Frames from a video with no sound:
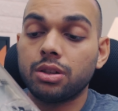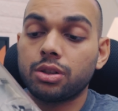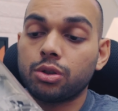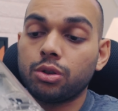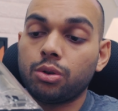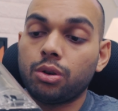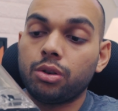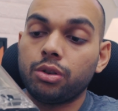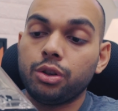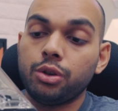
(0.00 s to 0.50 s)

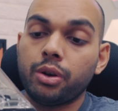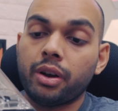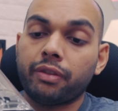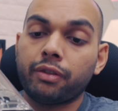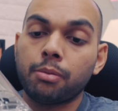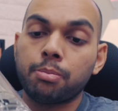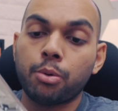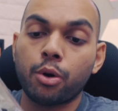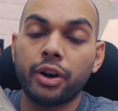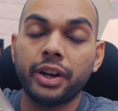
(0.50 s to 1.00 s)
So you have
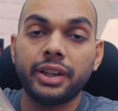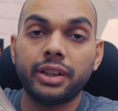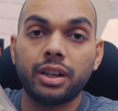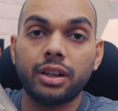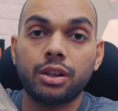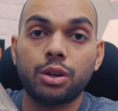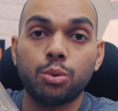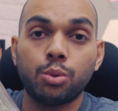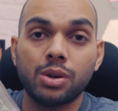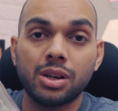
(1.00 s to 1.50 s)
to point
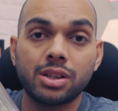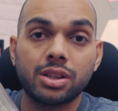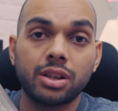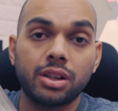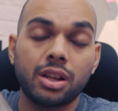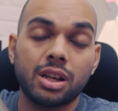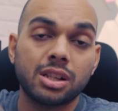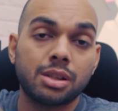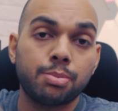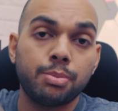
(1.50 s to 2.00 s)
it towards the
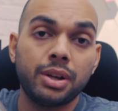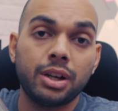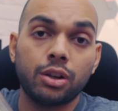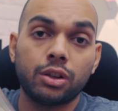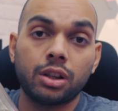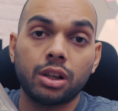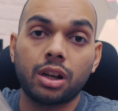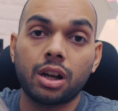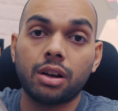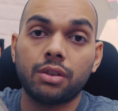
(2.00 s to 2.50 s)
dustbin or
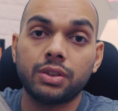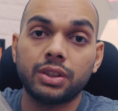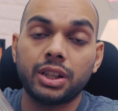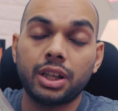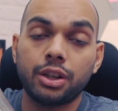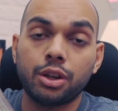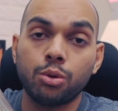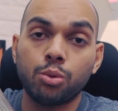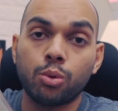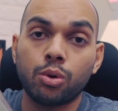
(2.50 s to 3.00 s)
the cover
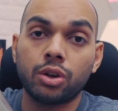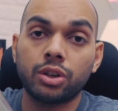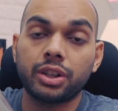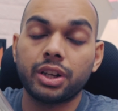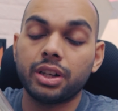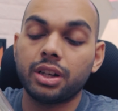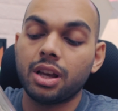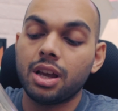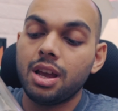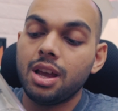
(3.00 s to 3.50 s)
that you want
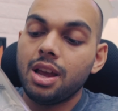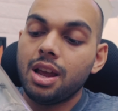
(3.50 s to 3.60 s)
it,